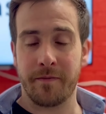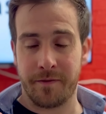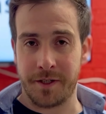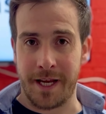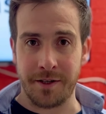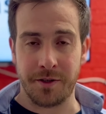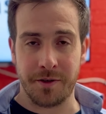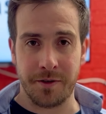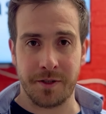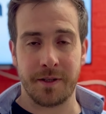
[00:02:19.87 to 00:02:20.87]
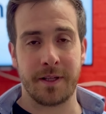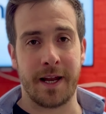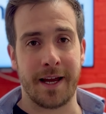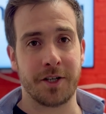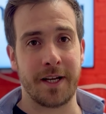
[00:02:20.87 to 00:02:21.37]
sensors that
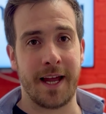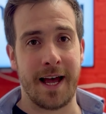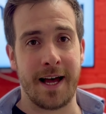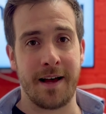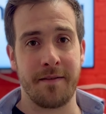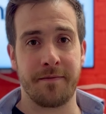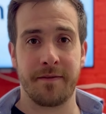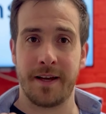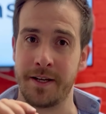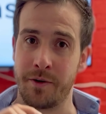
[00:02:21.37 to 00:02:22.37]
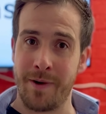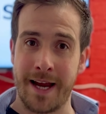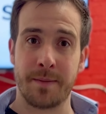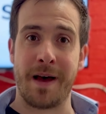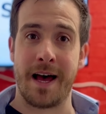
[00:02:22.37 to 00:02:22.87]
actually have a
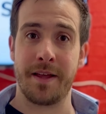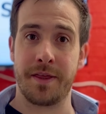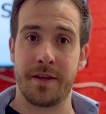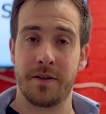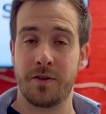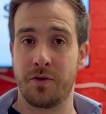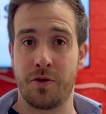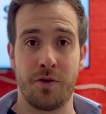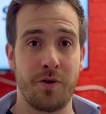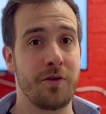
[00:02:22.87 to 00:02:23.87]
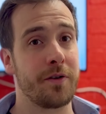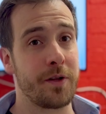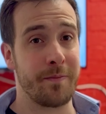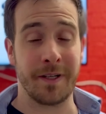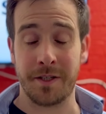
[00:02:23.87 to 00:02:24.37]
direct path to the
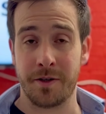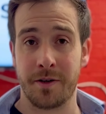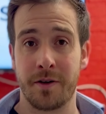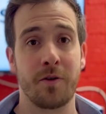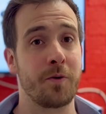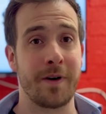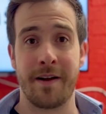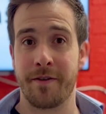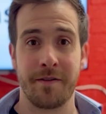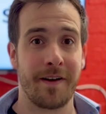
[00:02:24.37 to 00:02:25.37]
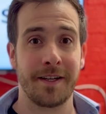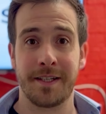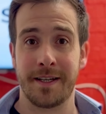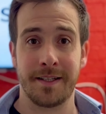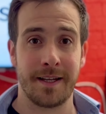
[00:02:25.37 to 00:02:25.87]
thermistor or whatever device
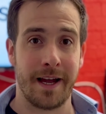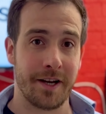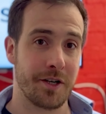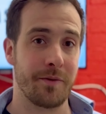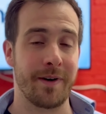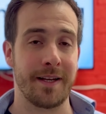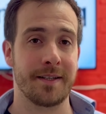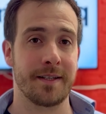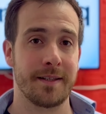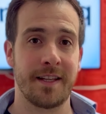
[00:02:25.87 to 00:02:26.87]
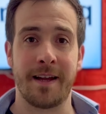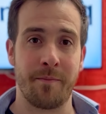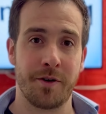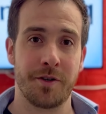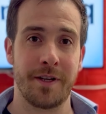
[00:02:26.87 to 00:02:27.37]
it is that actually reads the
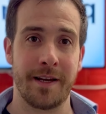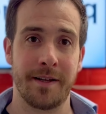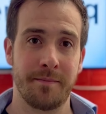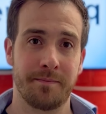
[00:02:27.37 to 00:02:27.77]
temperature data.